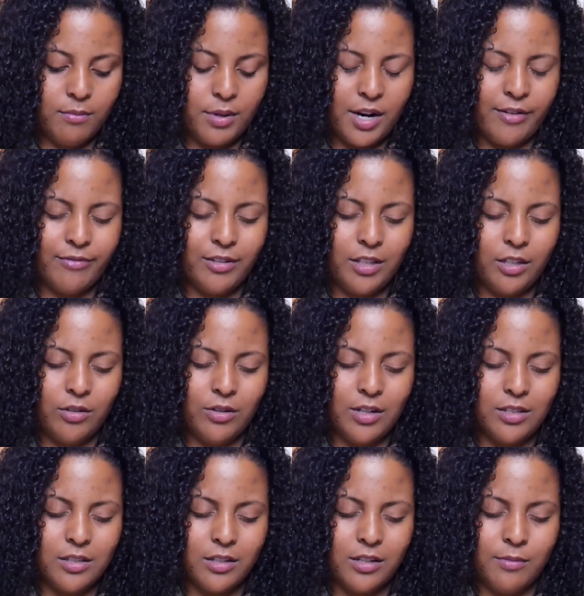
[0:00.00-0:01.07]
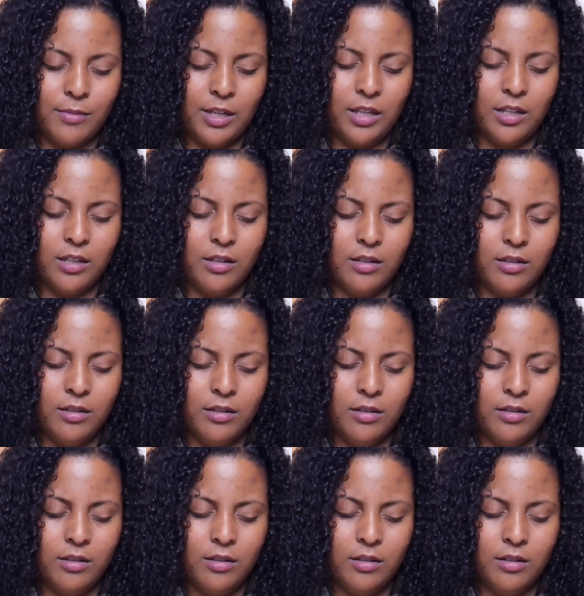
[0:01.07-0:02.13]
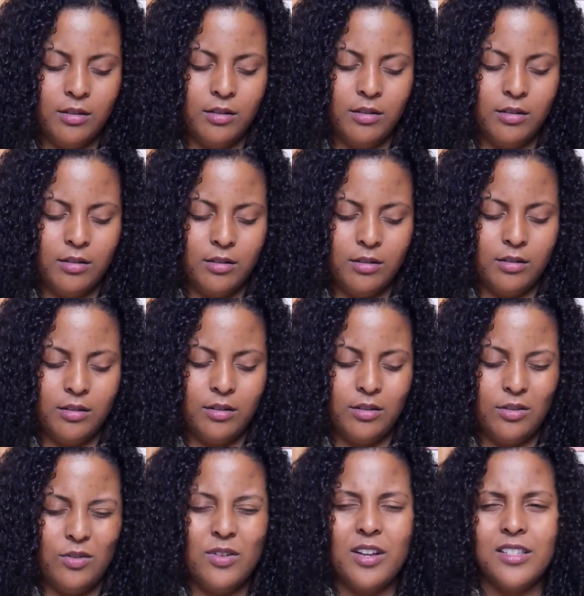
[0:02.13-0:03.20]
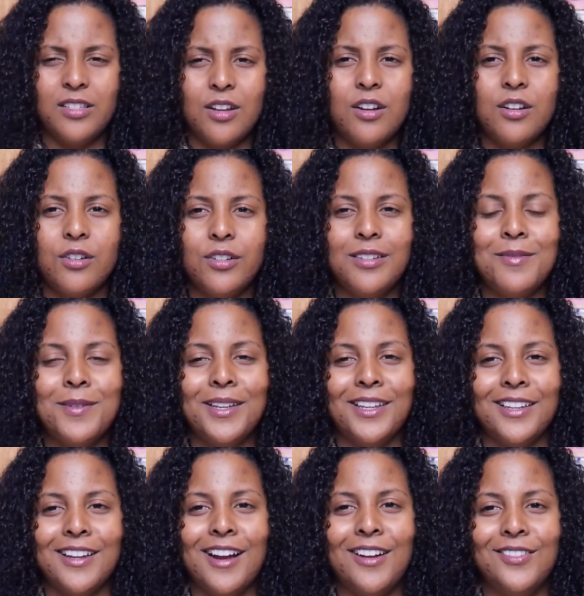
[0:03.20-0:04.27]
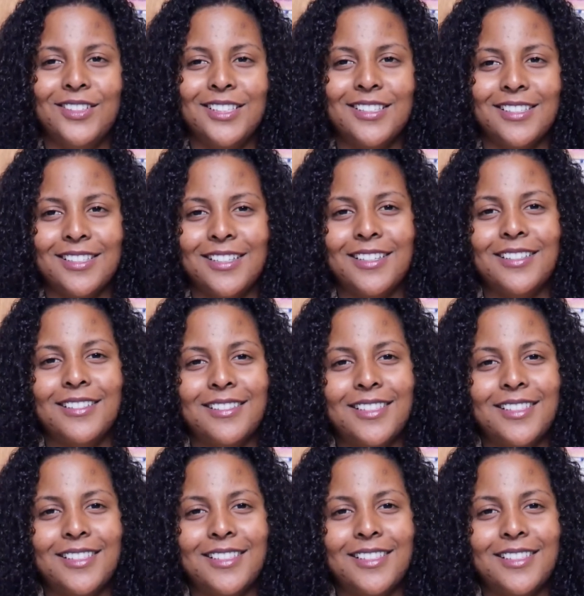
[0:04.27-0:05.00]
but I feel like you guys are gonna make it. You guys are gonna make it, obviously.